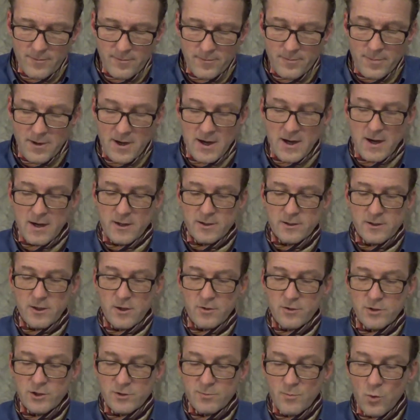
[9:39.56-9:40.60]
Being so
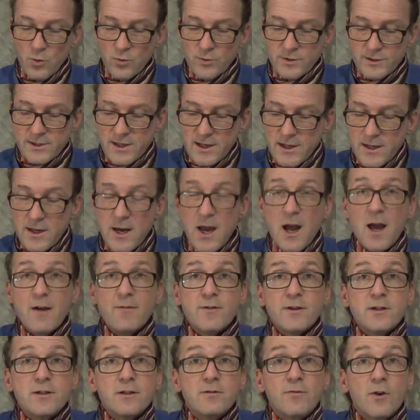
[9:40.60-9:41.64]
small did have
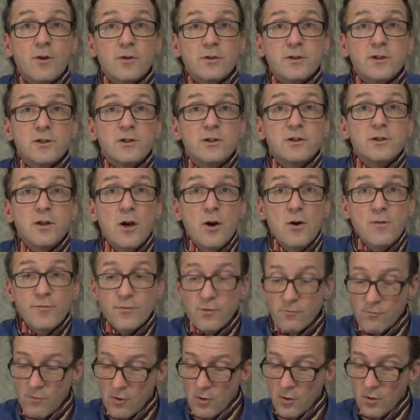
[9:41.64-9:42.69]
its advantages
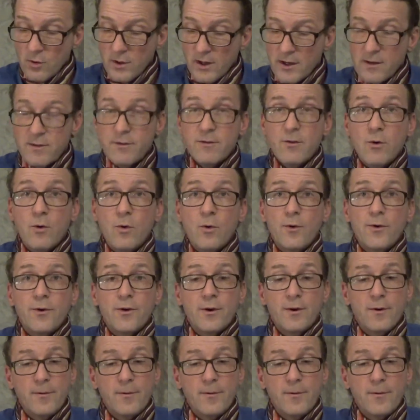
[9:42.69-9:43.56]
after all, he thought.